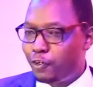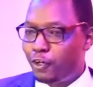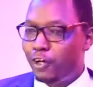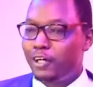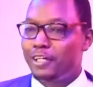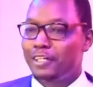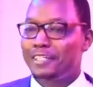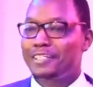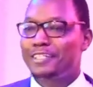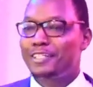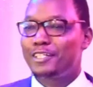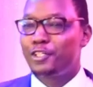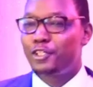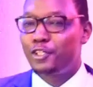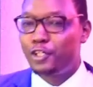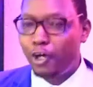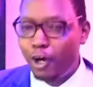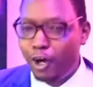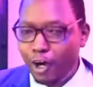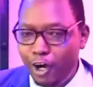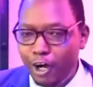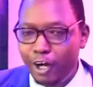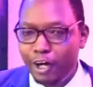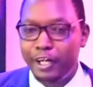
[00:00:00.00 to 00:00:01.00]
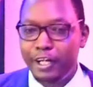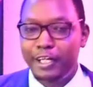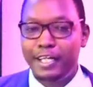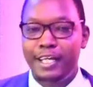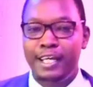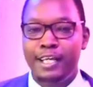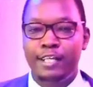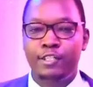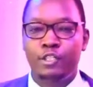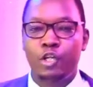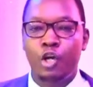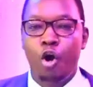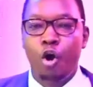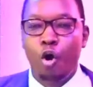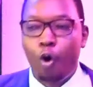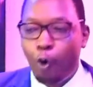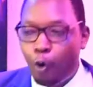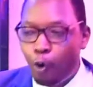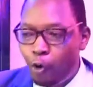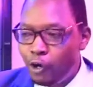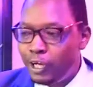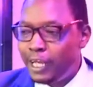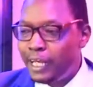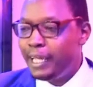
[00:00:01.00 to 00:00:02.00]
Because God is
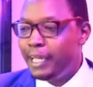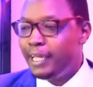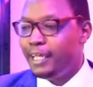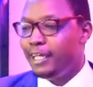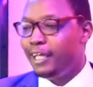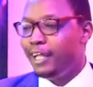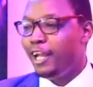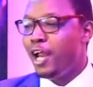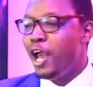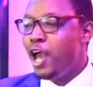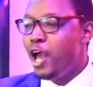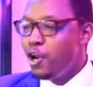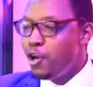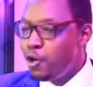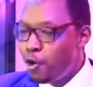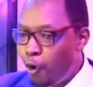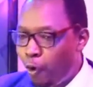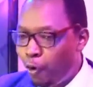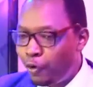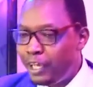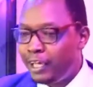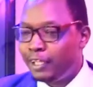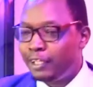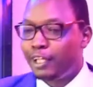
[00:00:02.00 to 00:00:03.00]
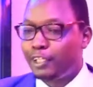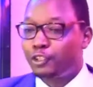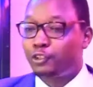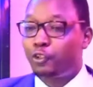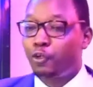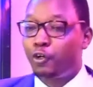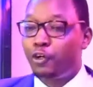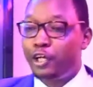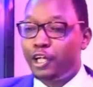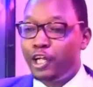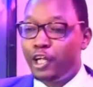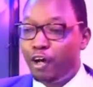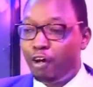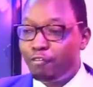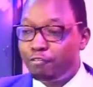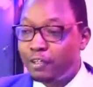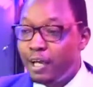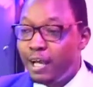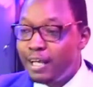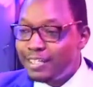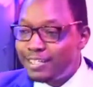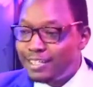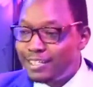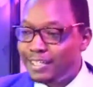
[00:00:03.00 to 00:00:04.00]
holy, knowing the story
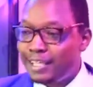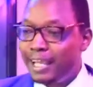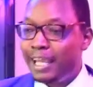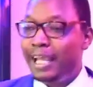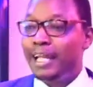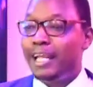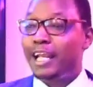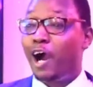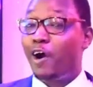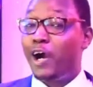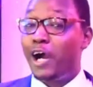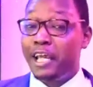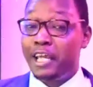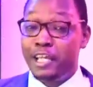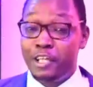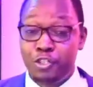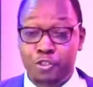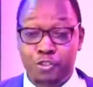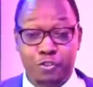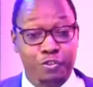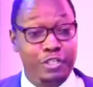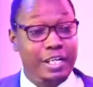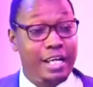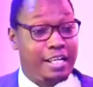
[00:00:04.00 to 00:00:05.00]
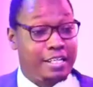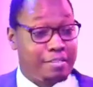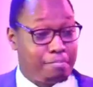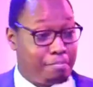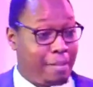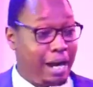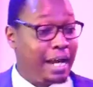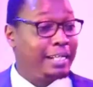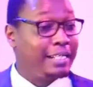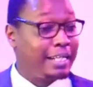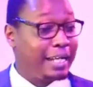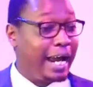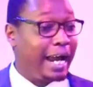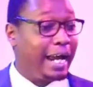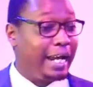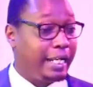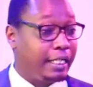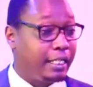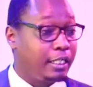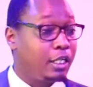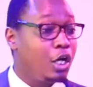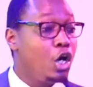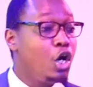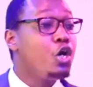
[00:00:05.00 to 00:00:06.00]
of sin, our history as
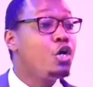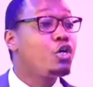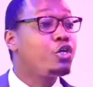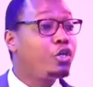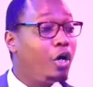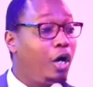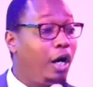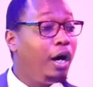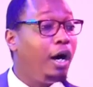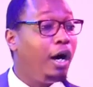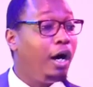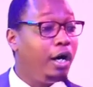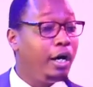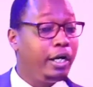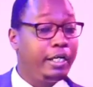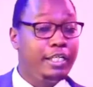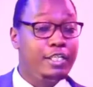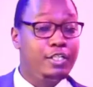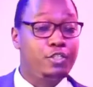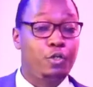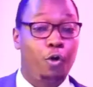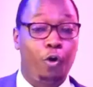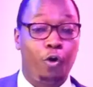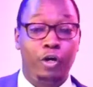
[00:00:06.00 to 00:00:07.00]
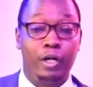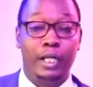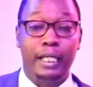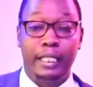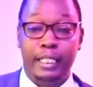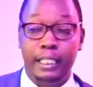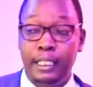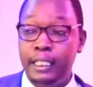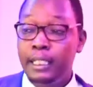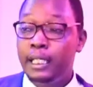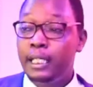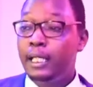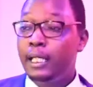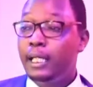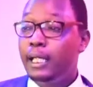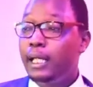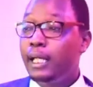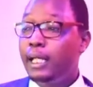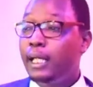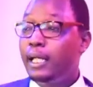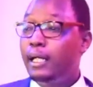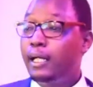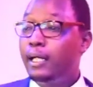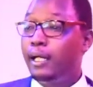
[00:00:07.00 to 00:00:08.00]
mankind. God is holy,
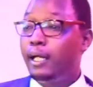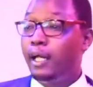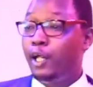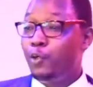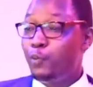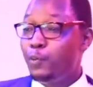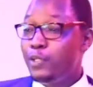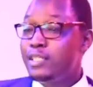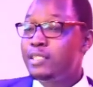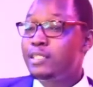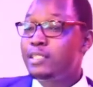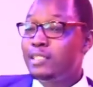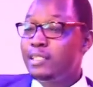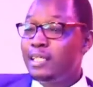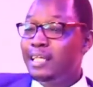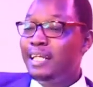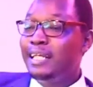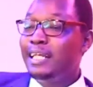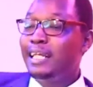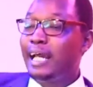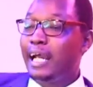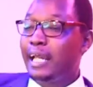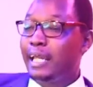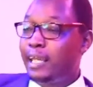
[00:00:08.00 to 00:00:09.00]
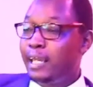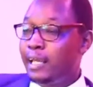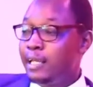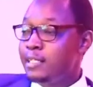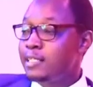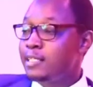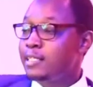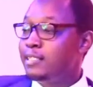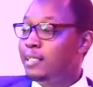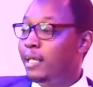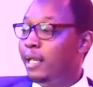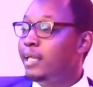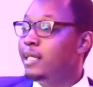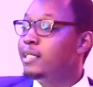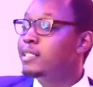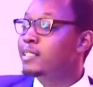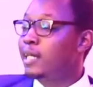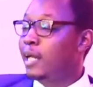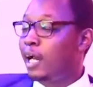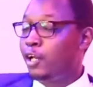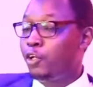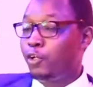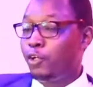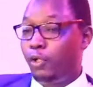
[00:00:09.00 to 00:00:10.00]
and we sinned against the
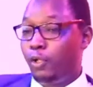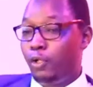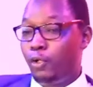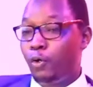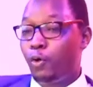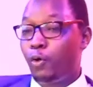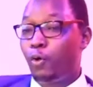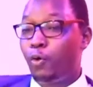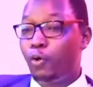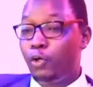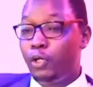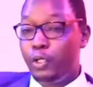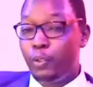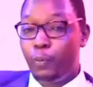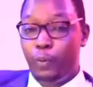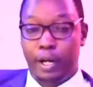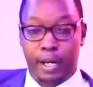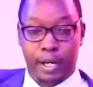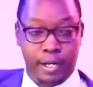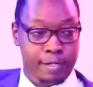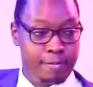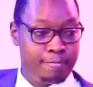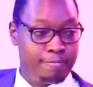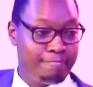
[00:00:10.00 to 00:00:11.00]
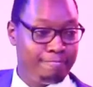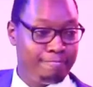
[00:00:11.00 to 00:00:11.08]
eternal Holy One.